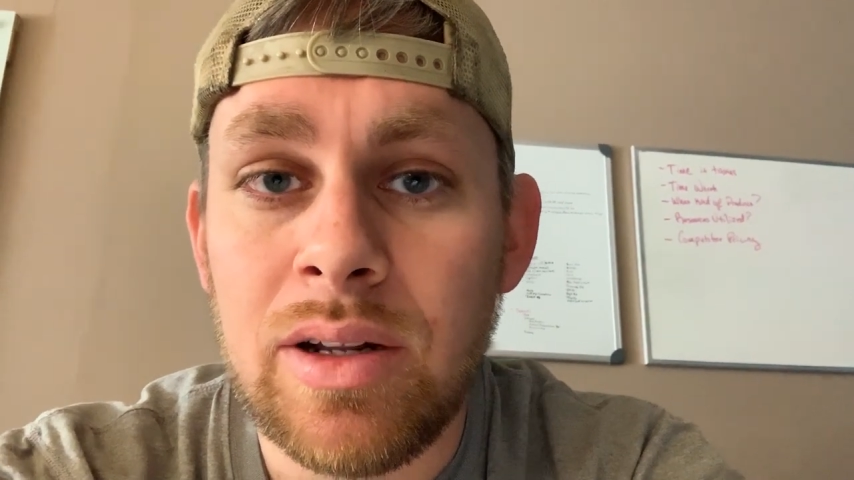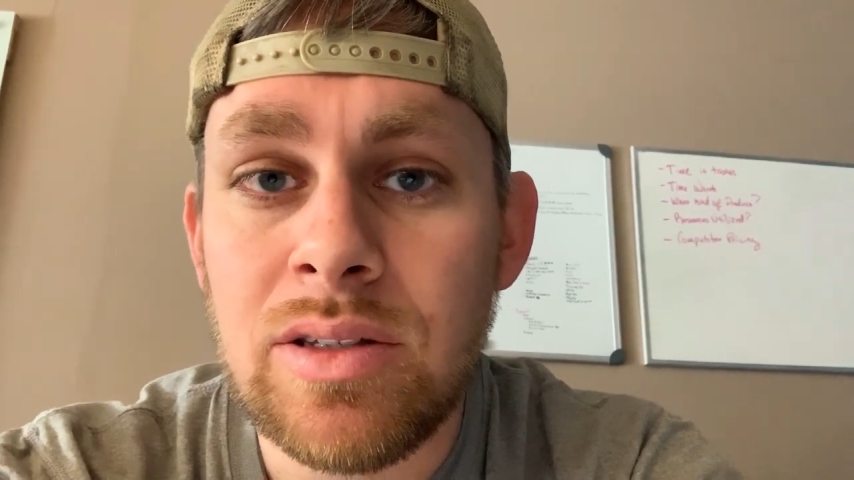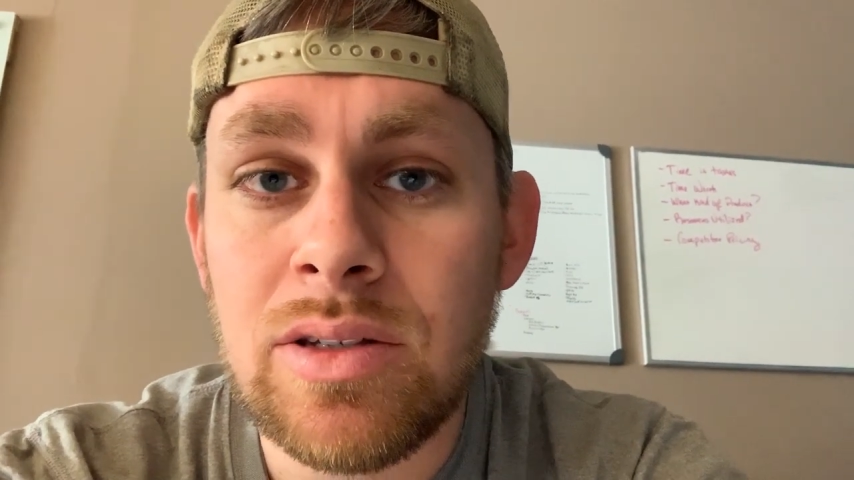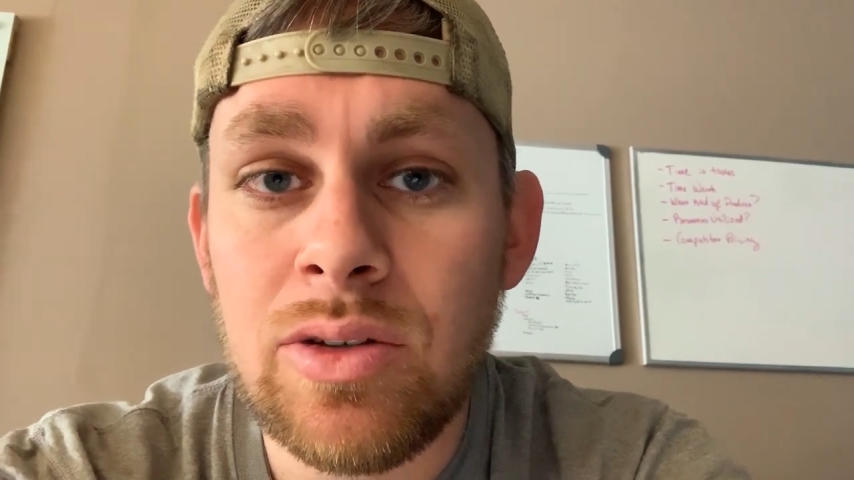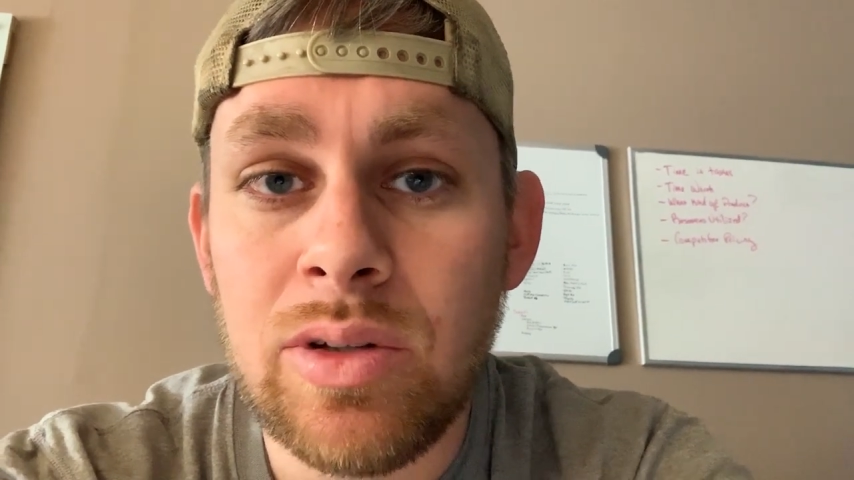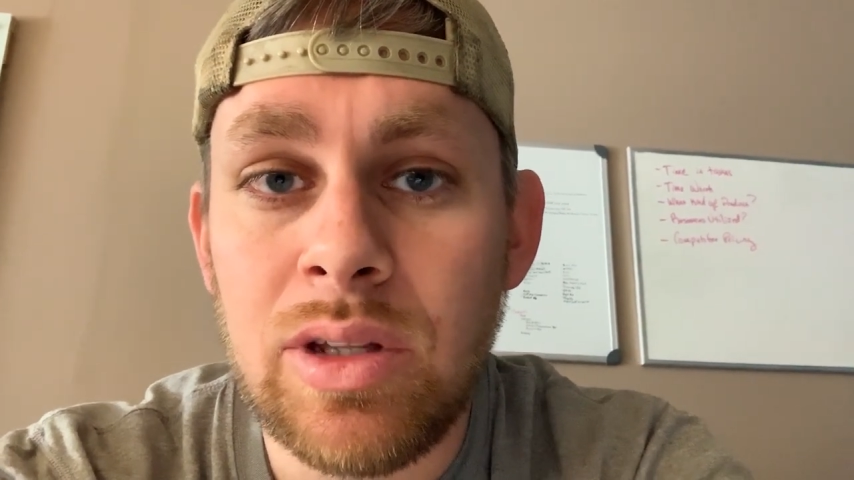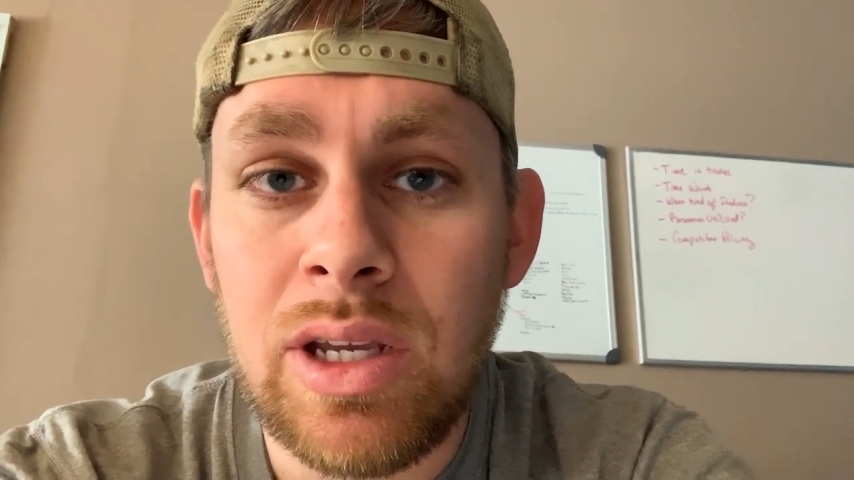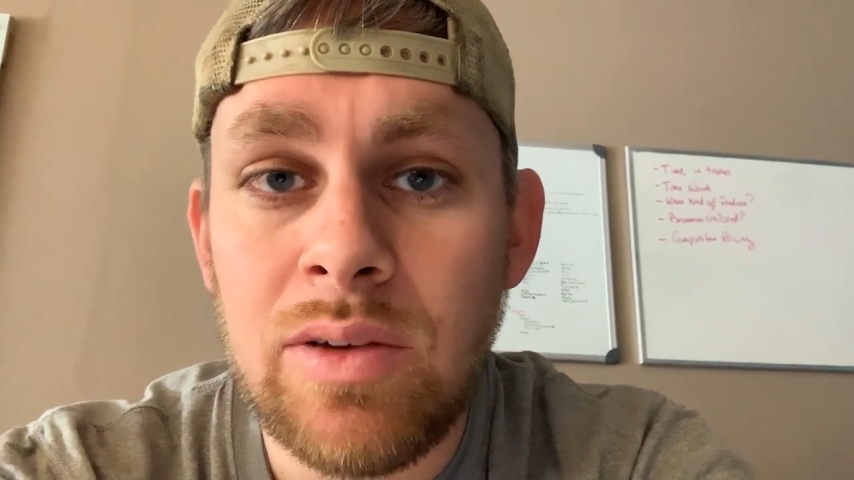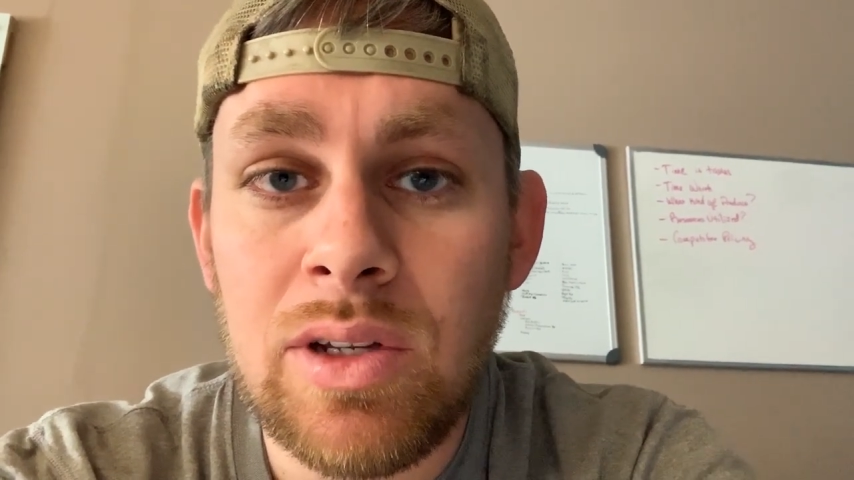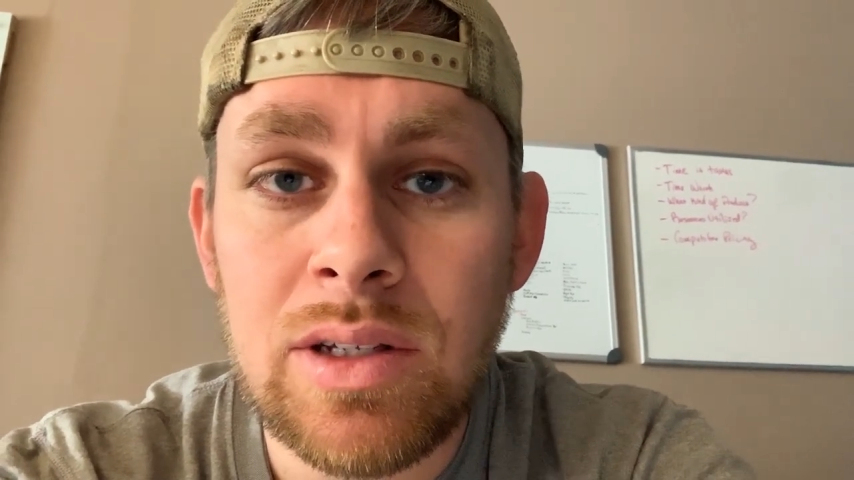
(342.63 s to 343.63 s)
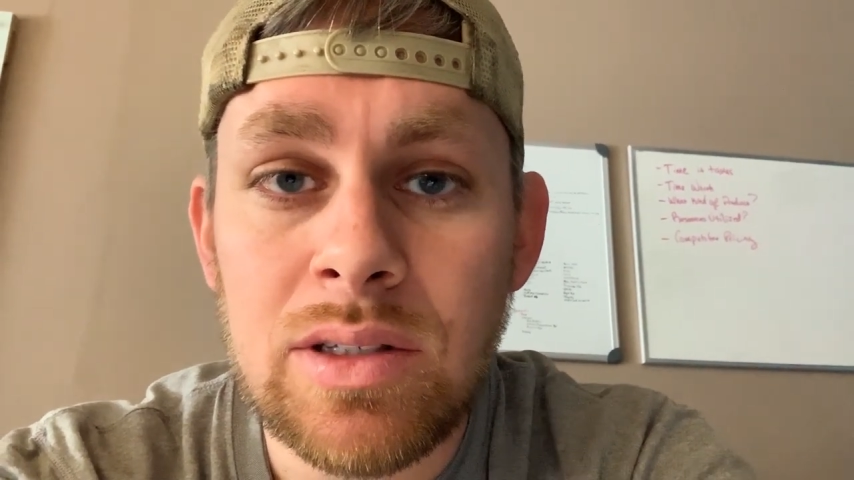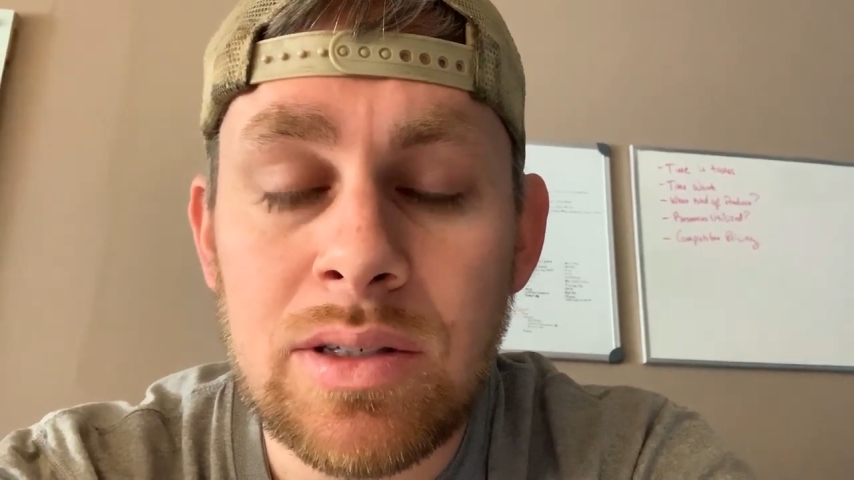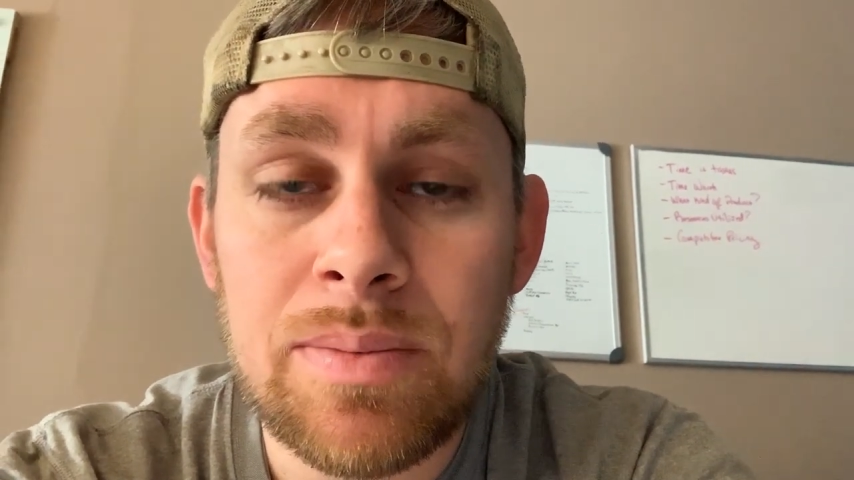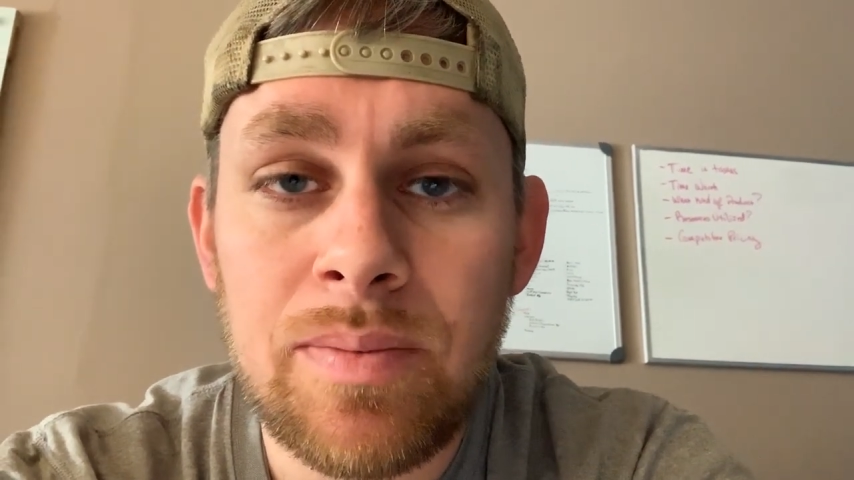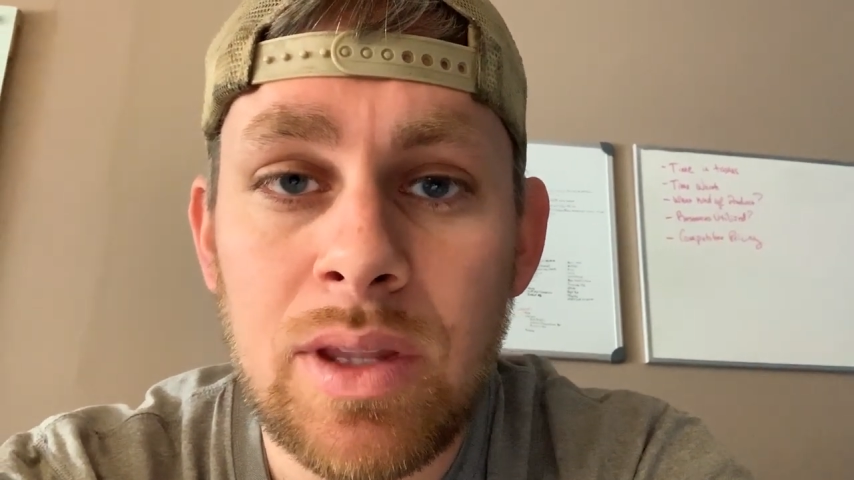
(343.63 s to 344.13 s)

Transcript: into in the evenings.